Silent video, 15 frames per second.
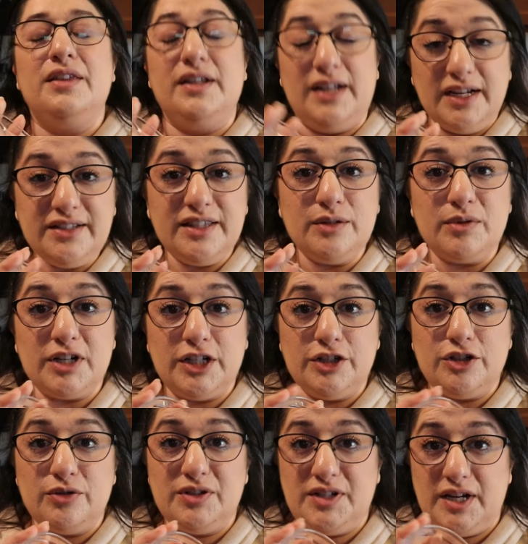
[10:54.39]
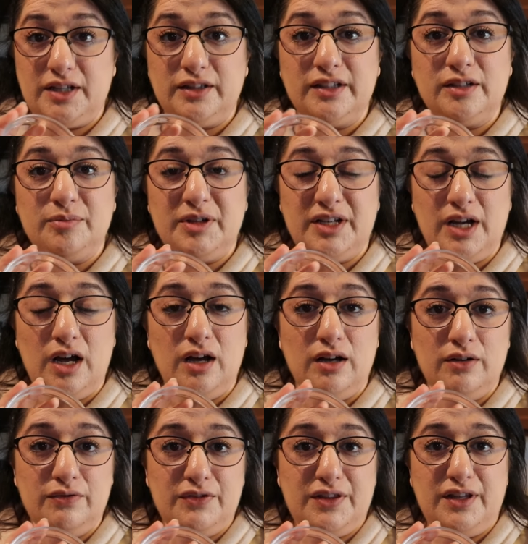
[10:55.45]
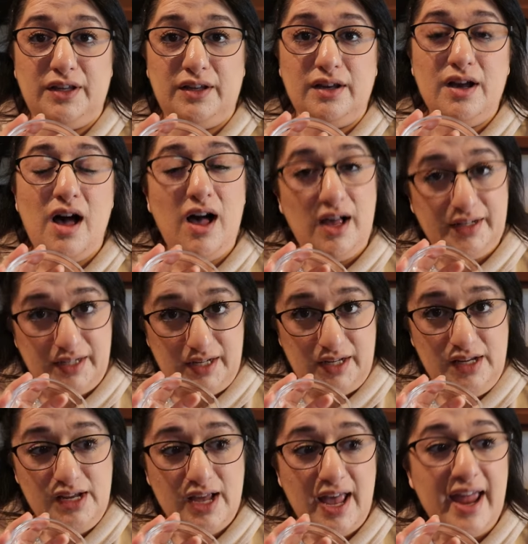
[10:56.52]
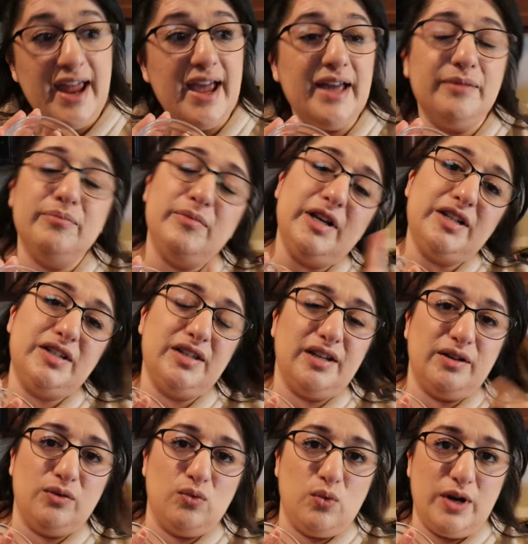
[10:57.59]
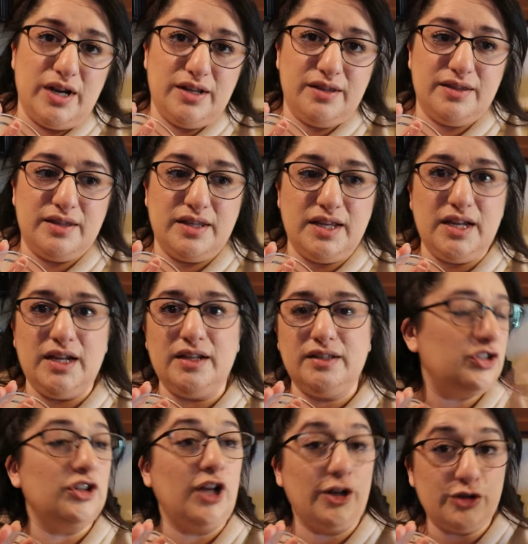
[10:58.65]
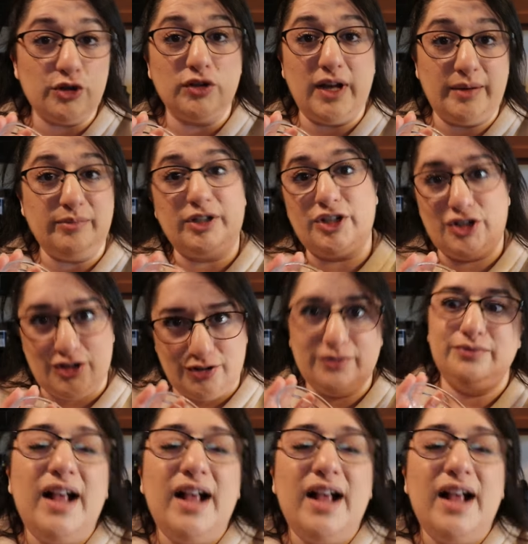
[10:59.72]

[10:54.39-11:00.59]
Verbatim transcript: The next thing we're gonna do is take a little bit of the honey and mix it with the cilantro lime mixture.